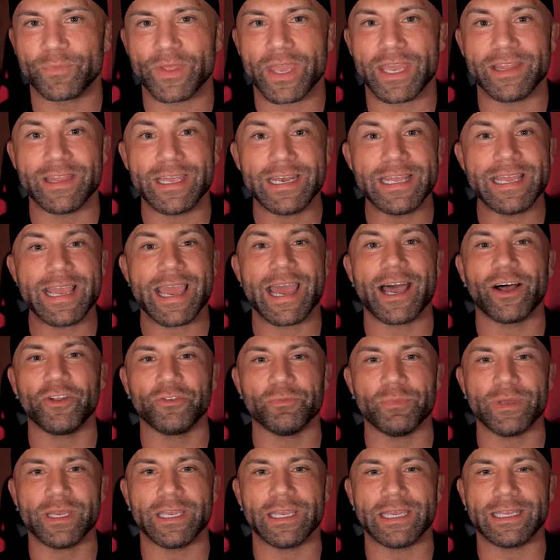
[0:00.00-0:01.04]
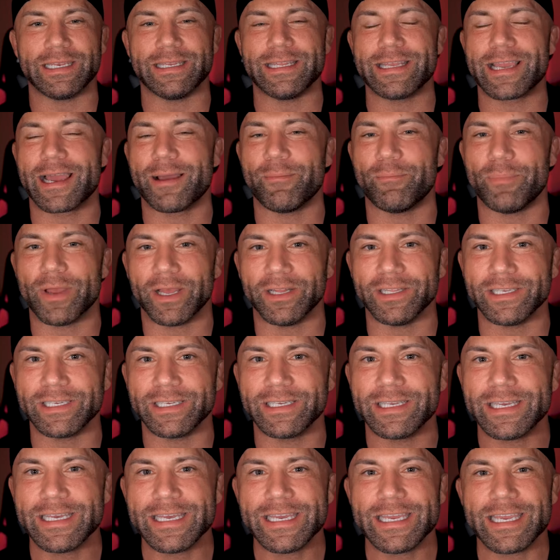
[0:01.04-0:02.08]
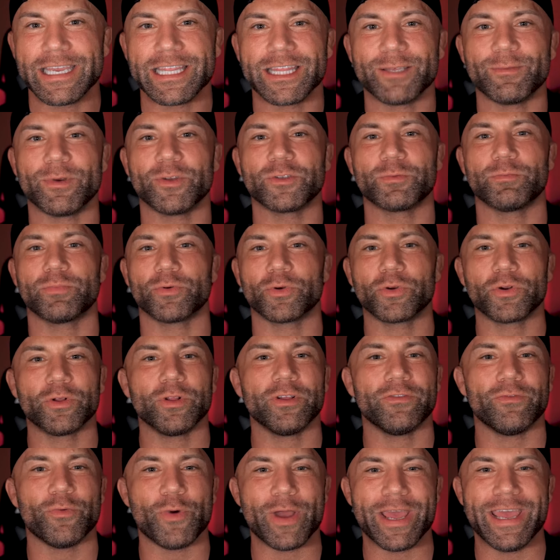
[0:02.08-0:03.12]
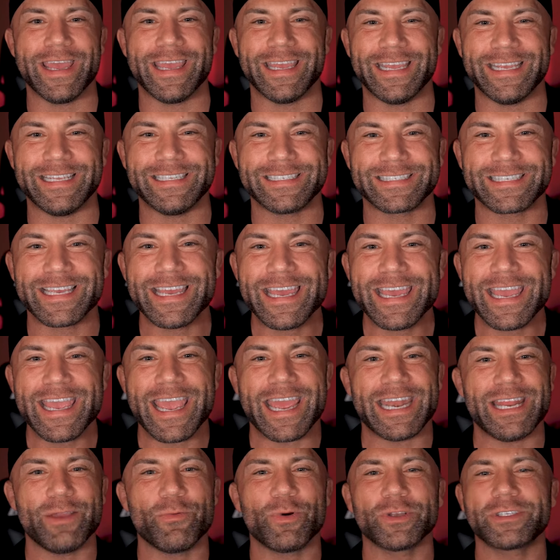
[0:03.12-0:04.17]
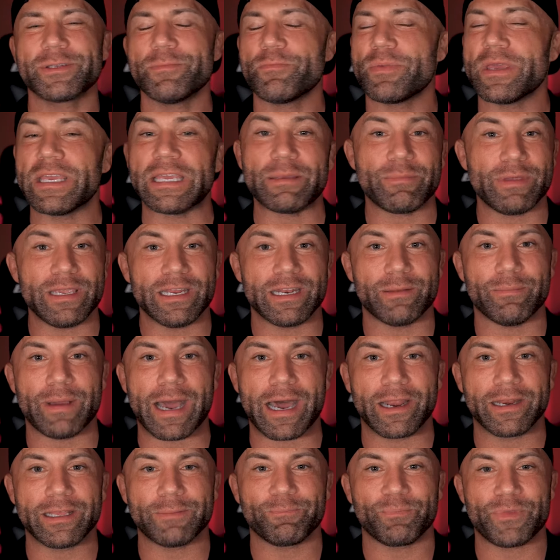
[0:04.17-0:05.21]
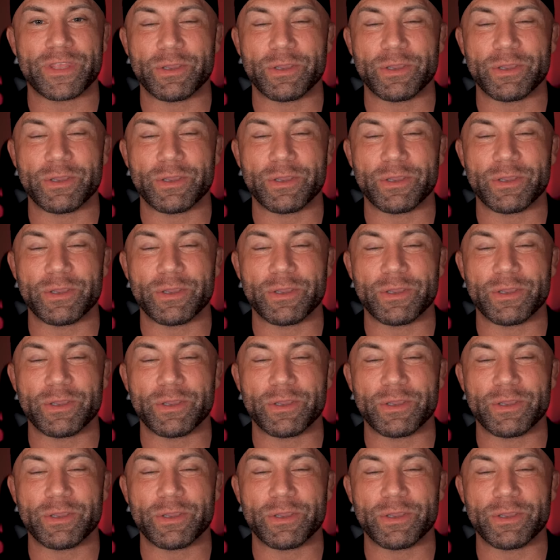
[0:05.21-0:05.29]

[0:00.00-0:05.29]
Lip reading: And then he held me in knee on belly in the most brutal of ways, and he wasn't being mean about it.